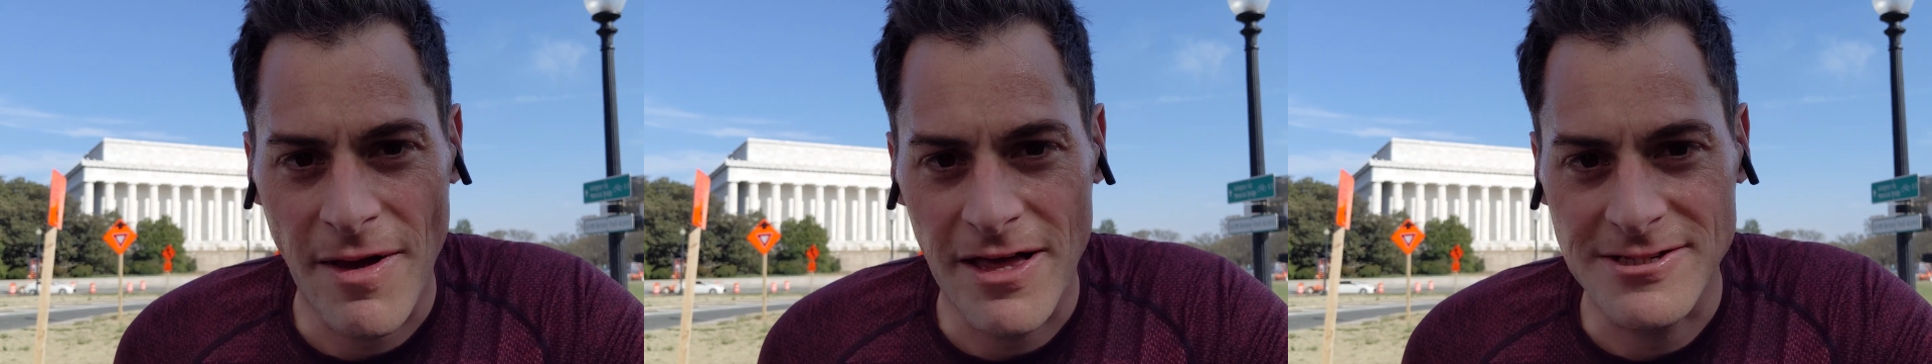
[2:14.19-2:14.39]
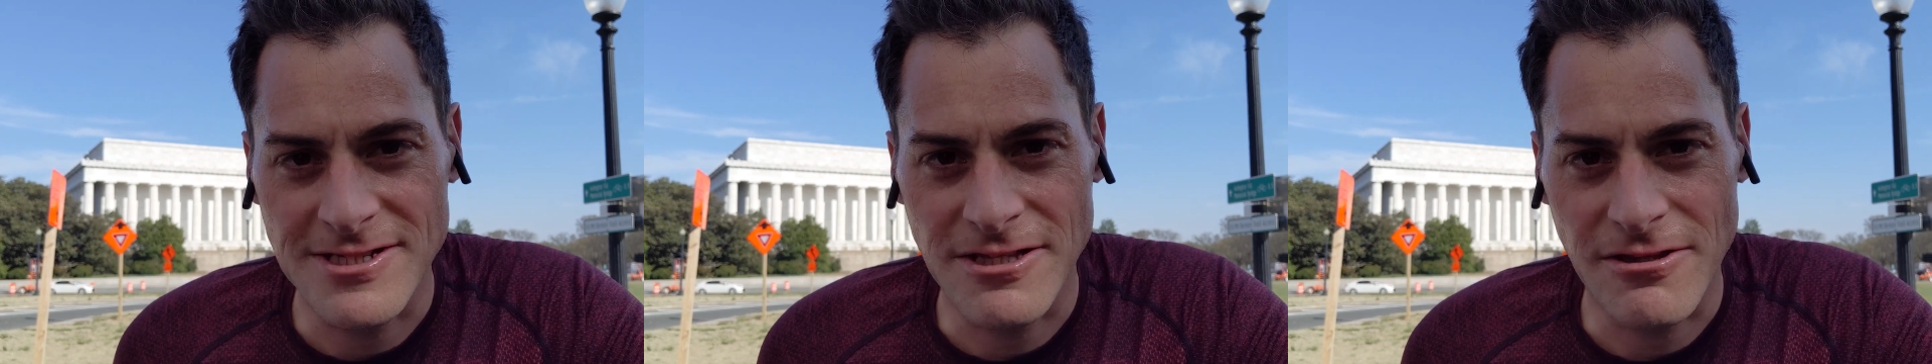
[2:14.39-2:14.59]

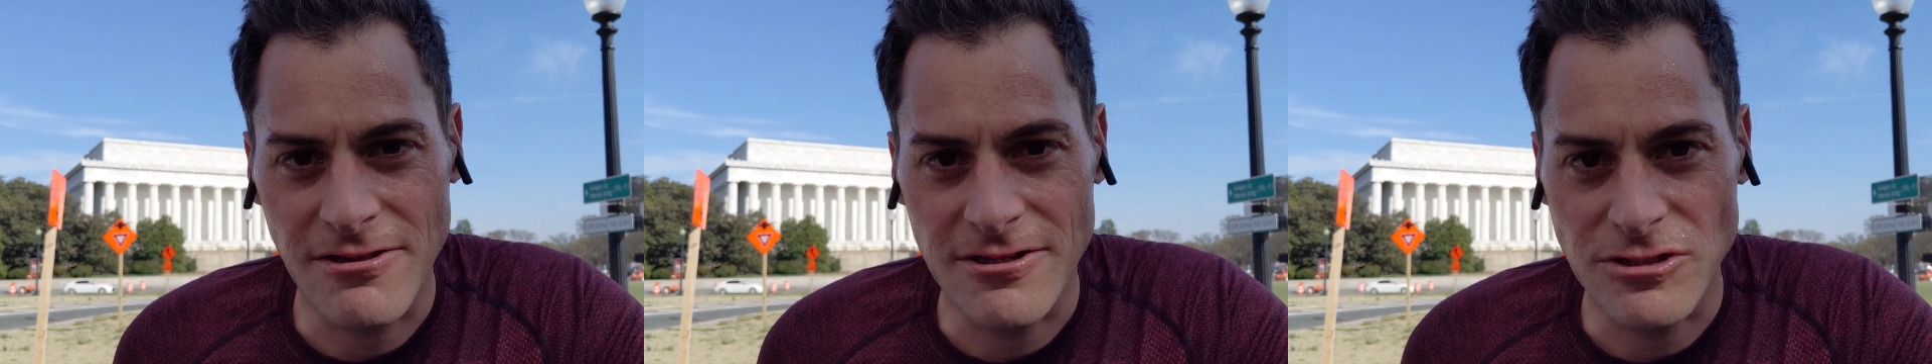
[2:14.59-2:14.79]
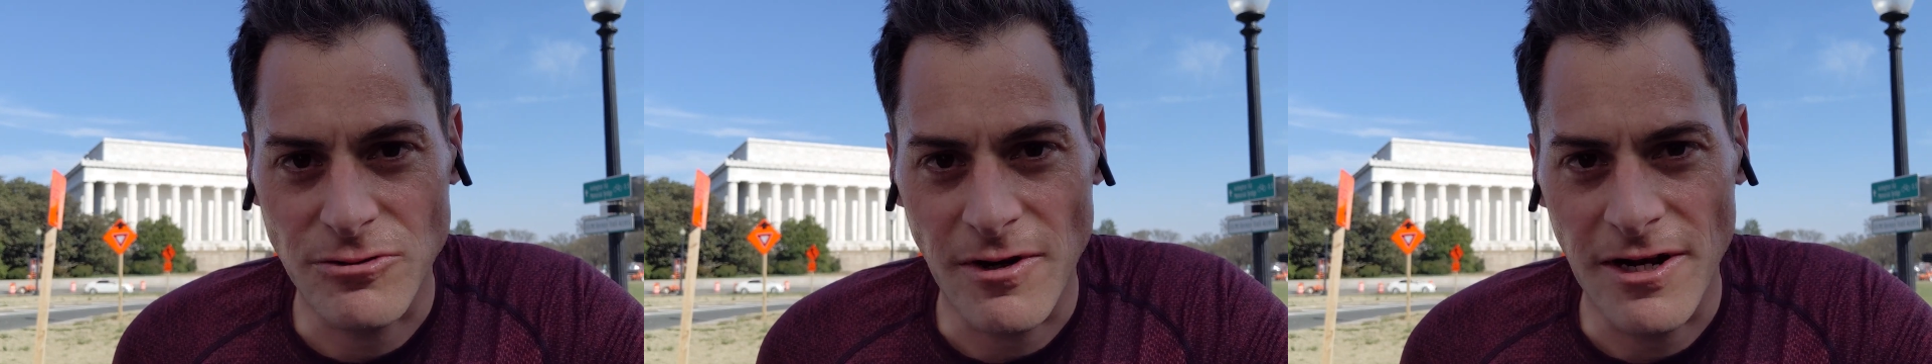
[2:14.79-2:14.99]
miles
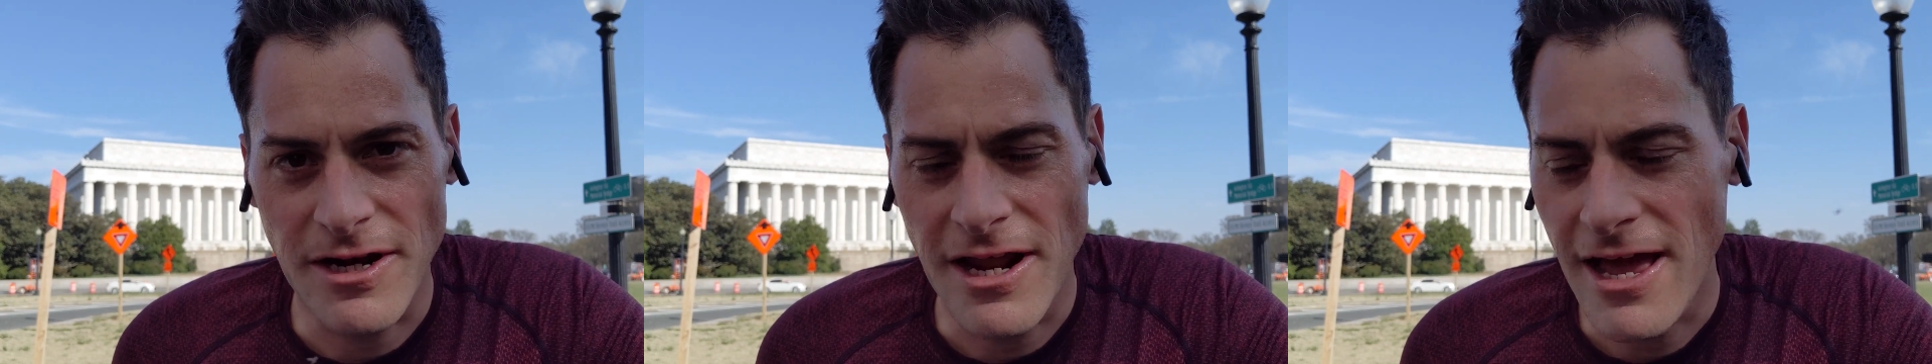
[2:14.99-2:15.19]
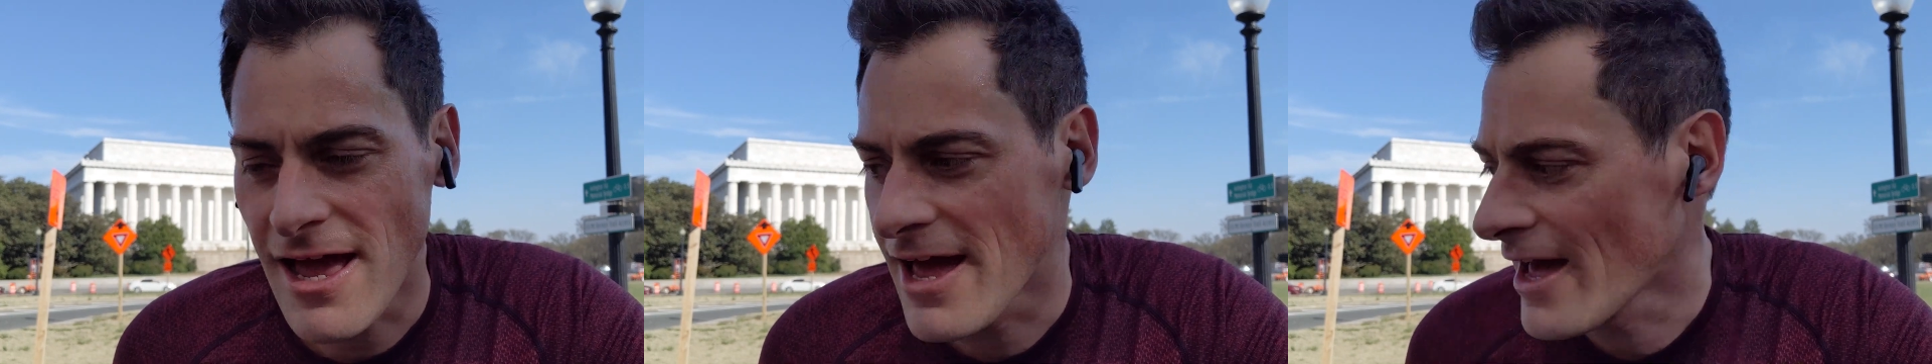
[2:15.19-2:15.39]
into this
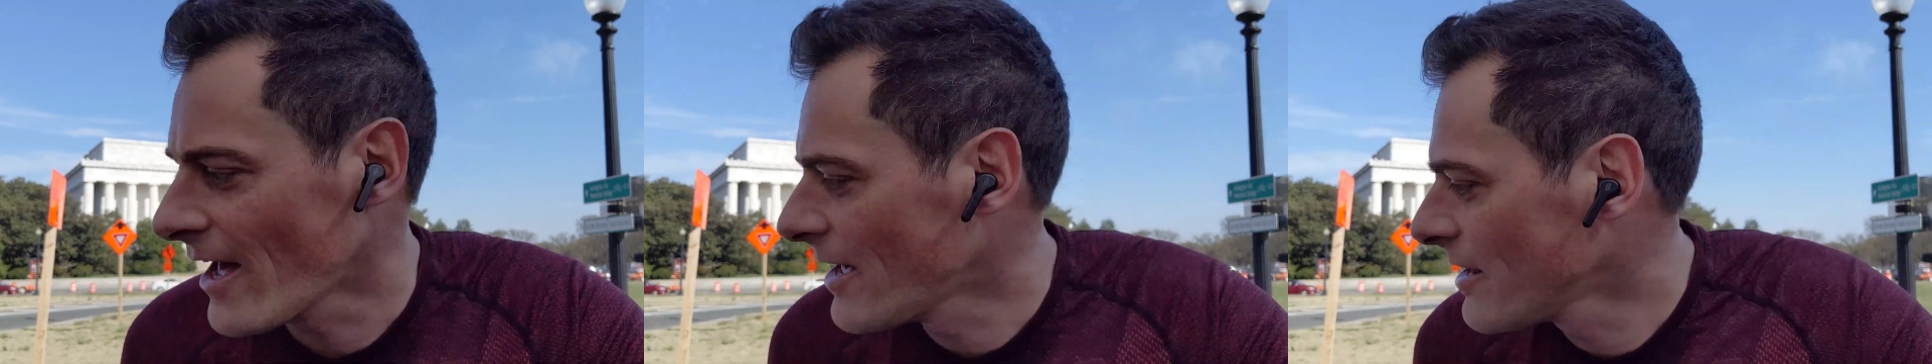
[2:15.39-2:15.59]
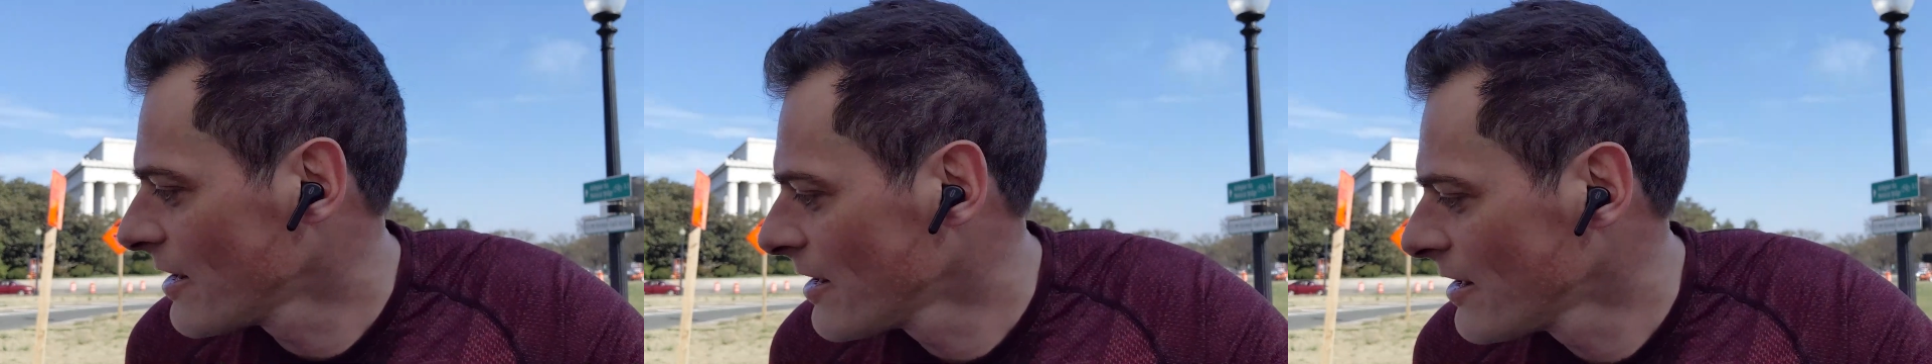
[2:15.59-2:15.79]
run,
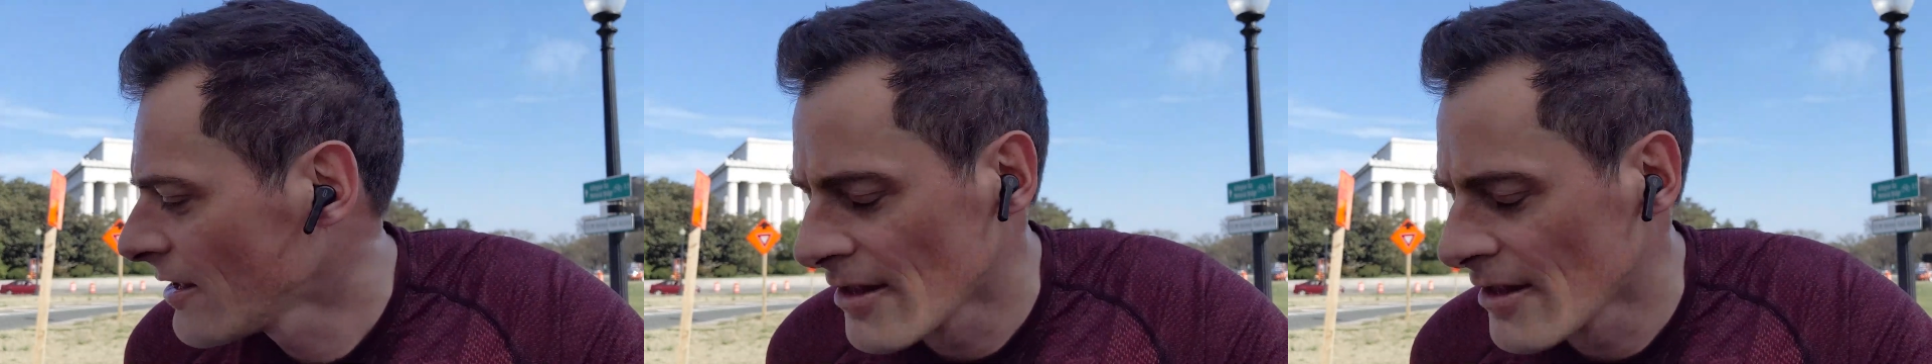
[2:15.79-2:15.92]
and